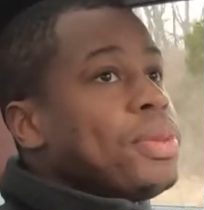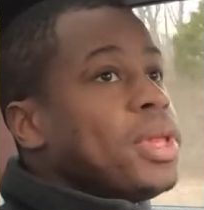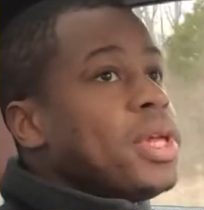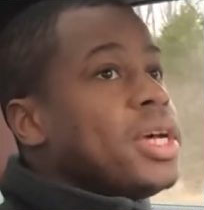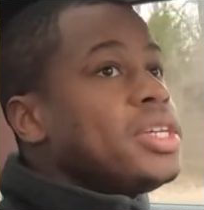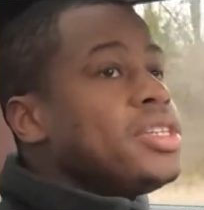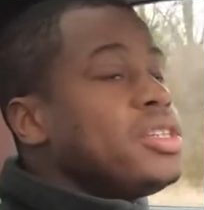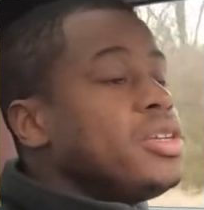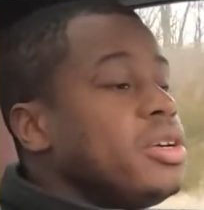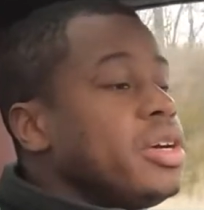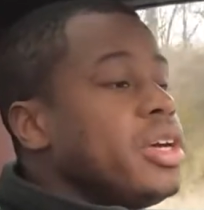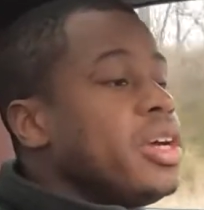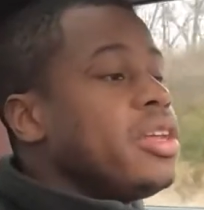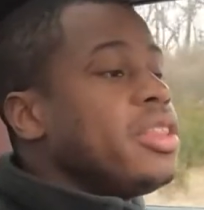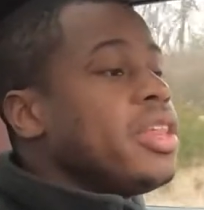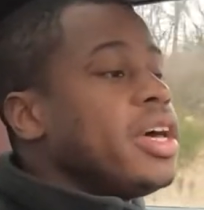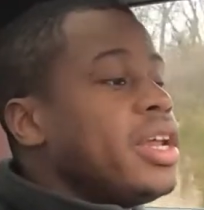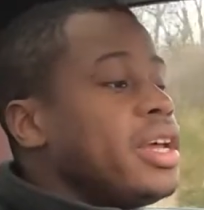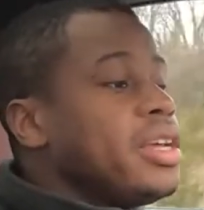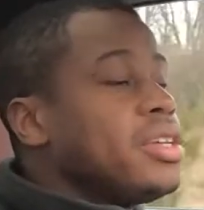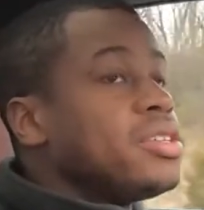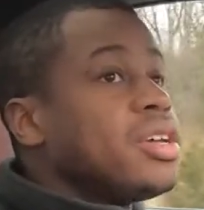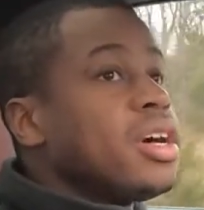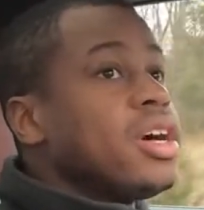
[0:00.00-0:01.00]
Plus, you'll hear
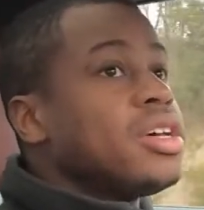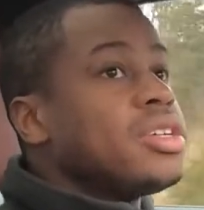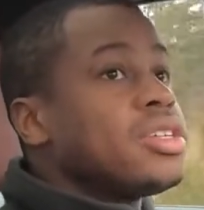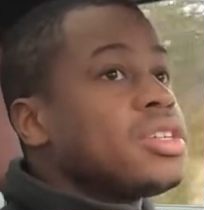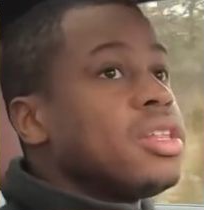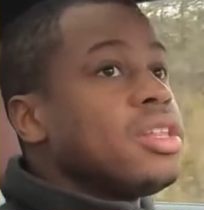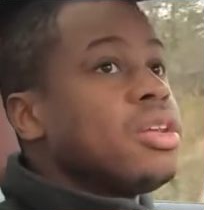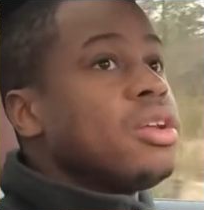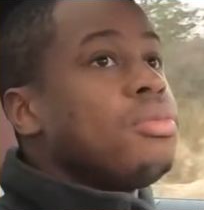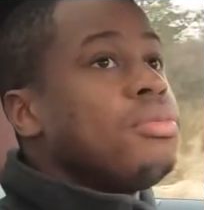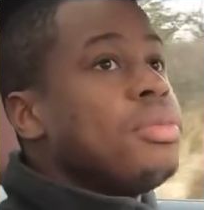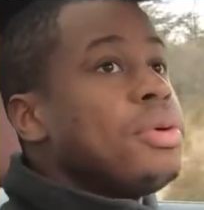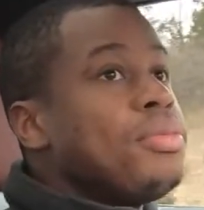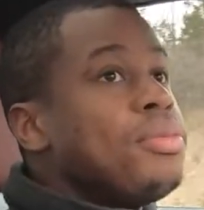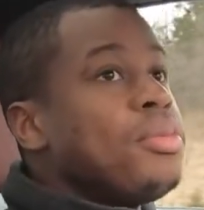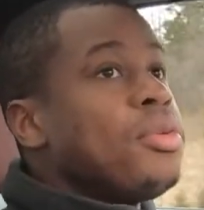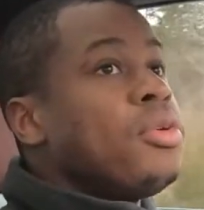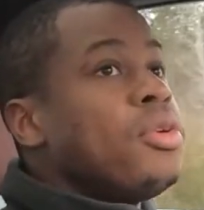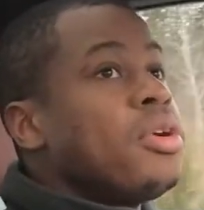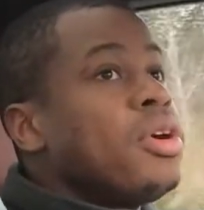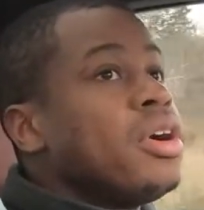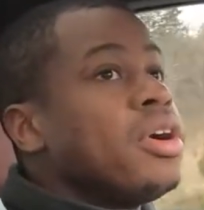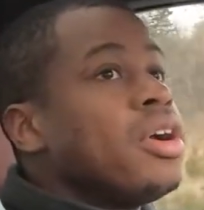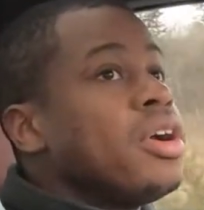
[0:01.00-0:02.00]
that exhaust a little bit
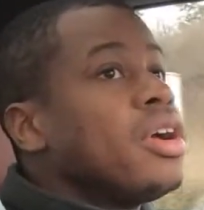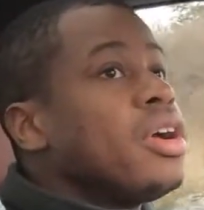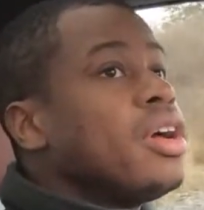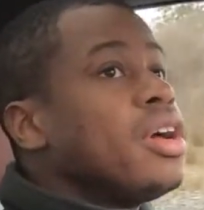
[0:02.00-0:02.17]
more.